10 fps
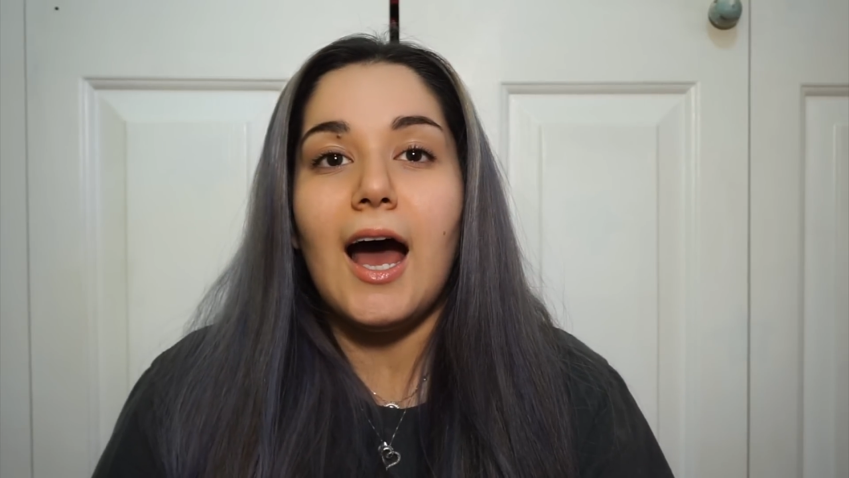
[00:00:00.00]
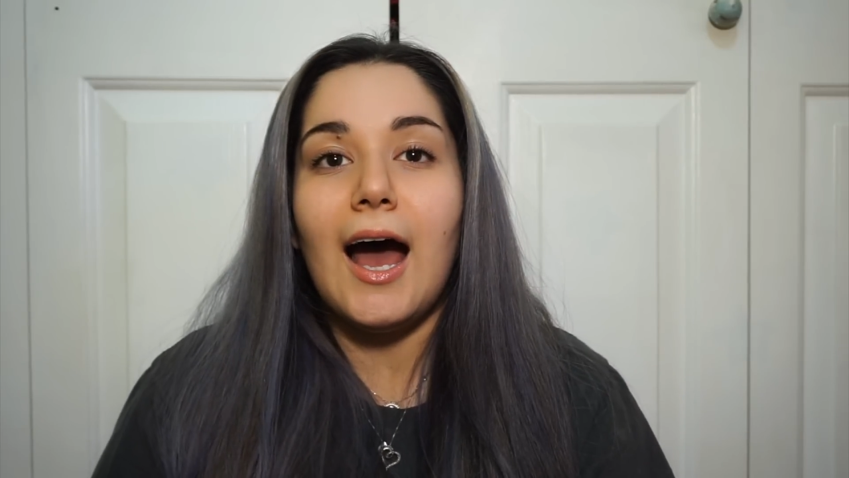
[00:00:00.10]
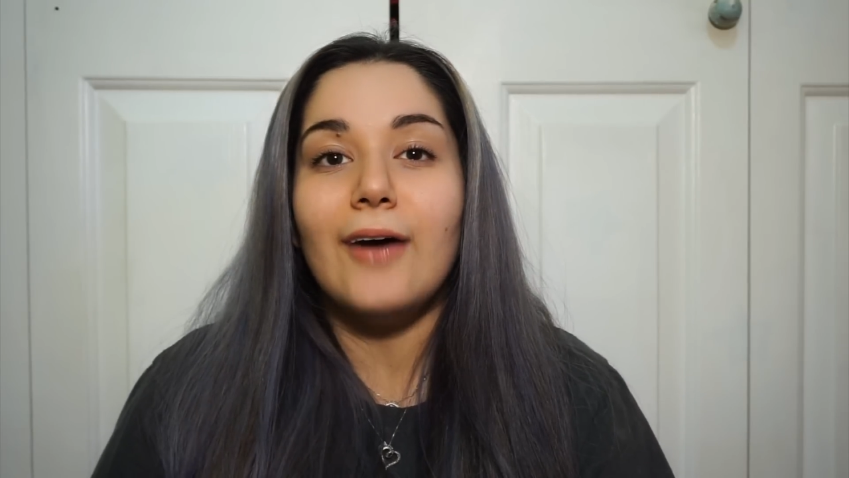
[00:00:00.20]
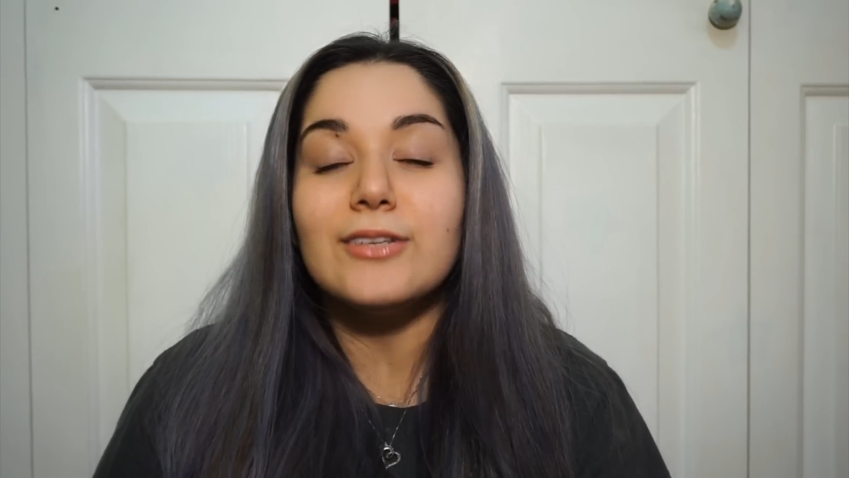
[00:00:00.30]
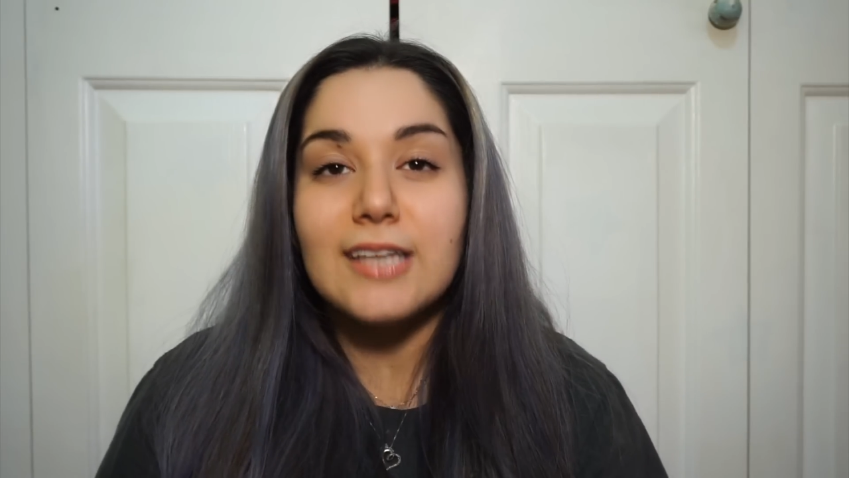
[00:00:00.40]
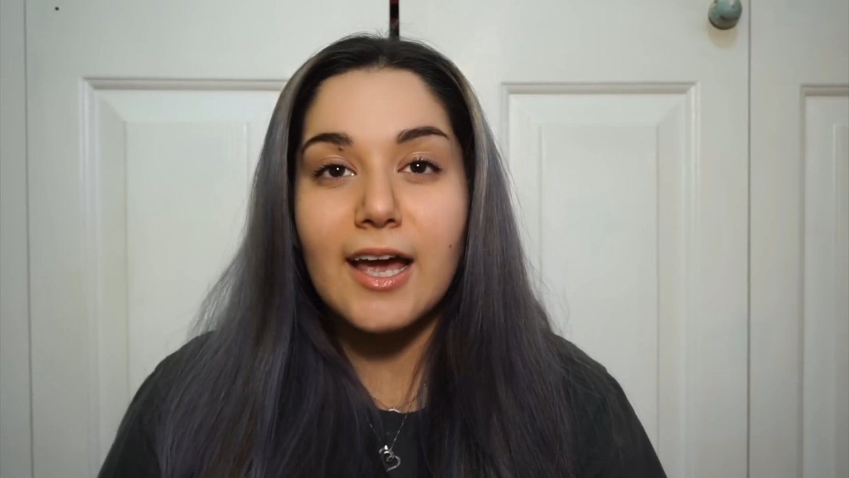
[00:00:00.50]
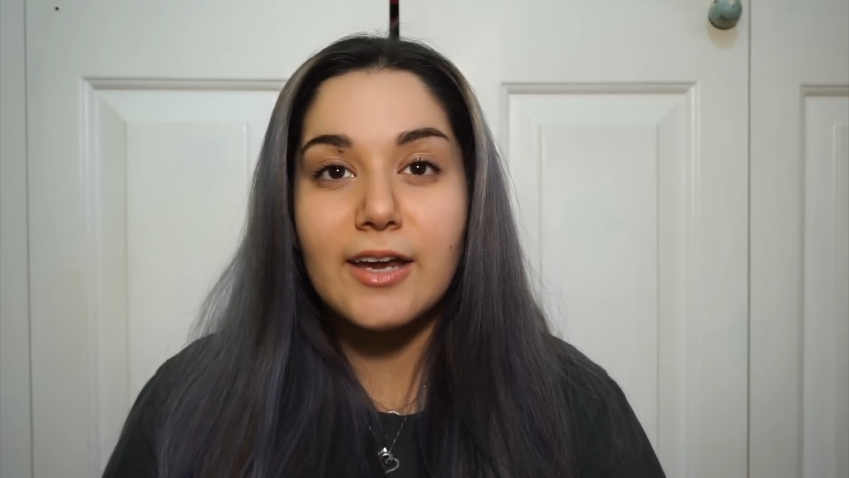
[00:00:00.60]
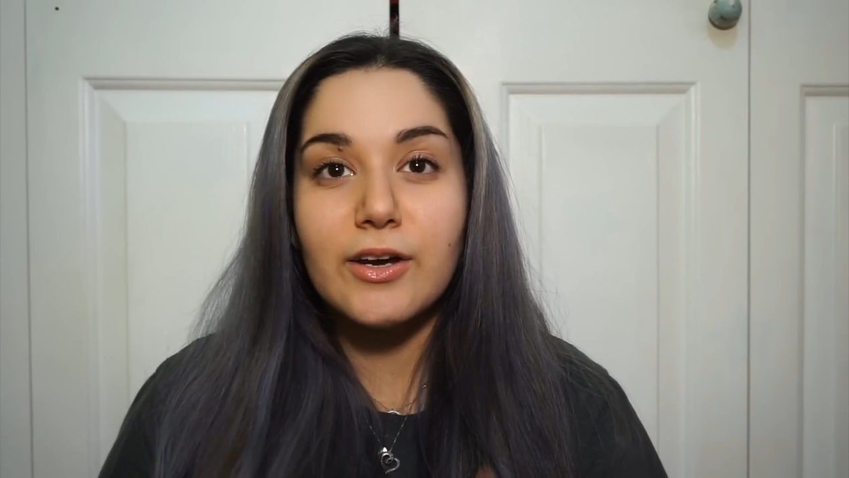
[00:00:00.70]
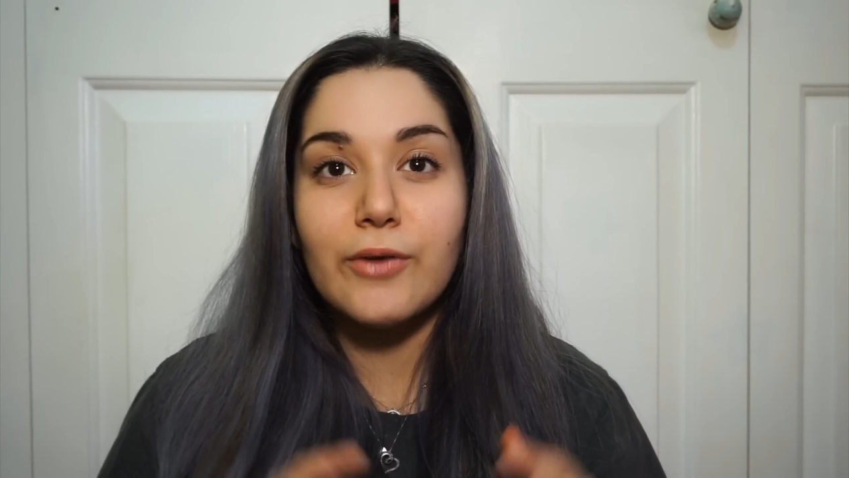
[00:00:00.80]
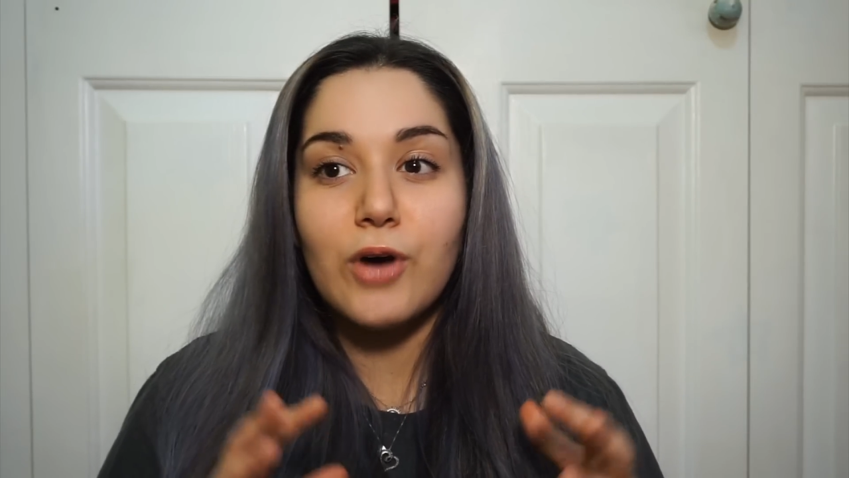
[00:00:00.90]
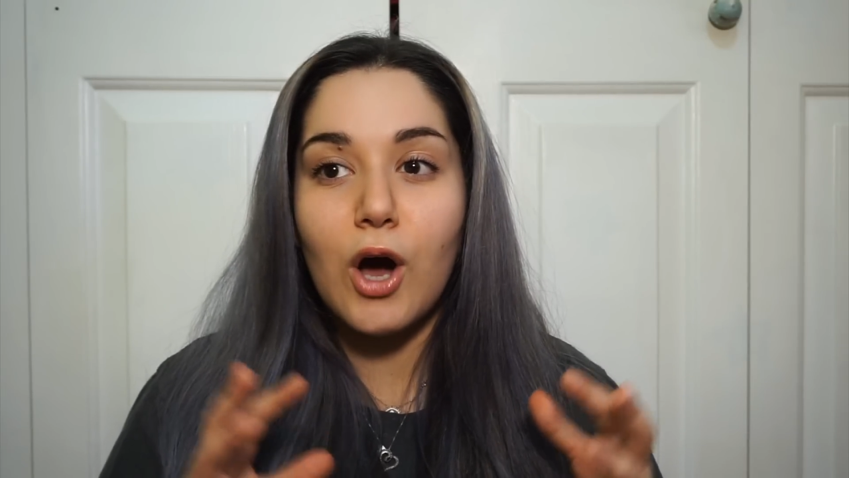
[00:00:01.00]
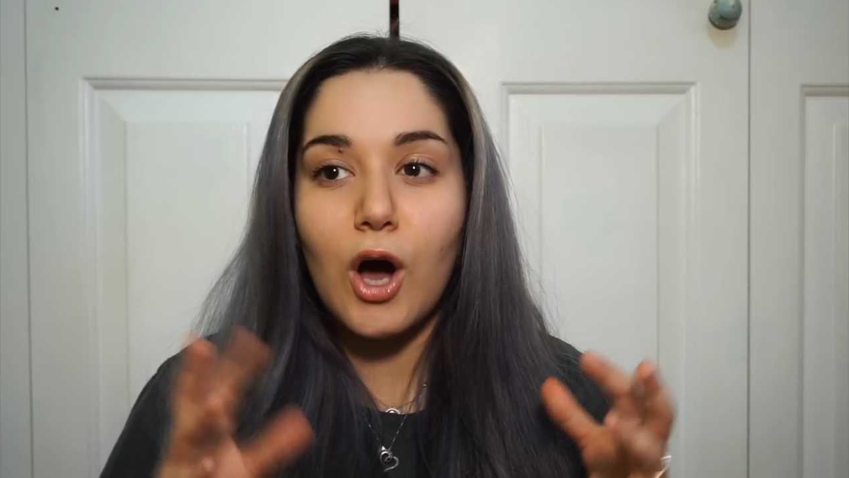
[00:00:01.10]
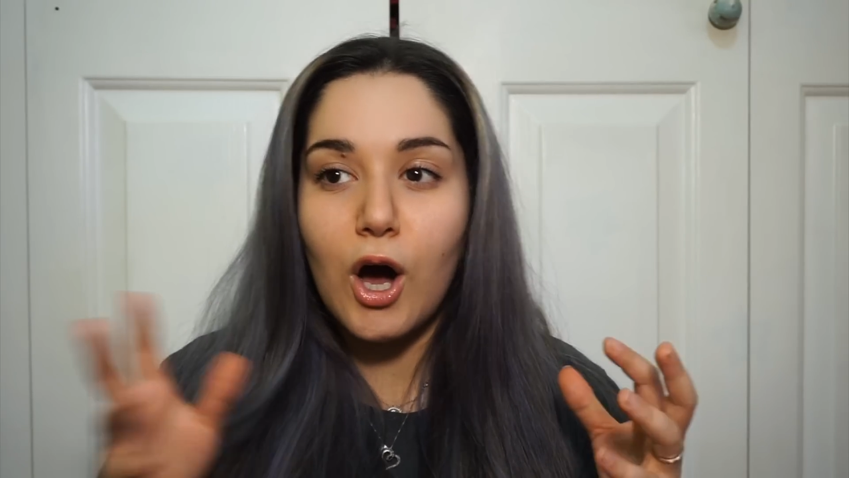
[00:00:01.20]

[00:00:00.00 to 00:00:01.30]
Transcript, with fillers: Outside of